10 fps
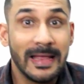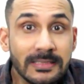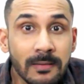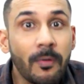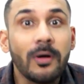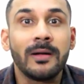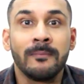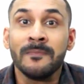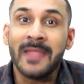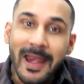It's
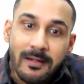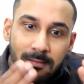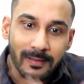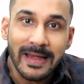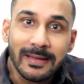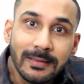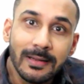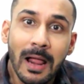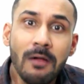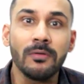important, and write it
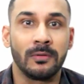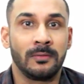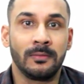down.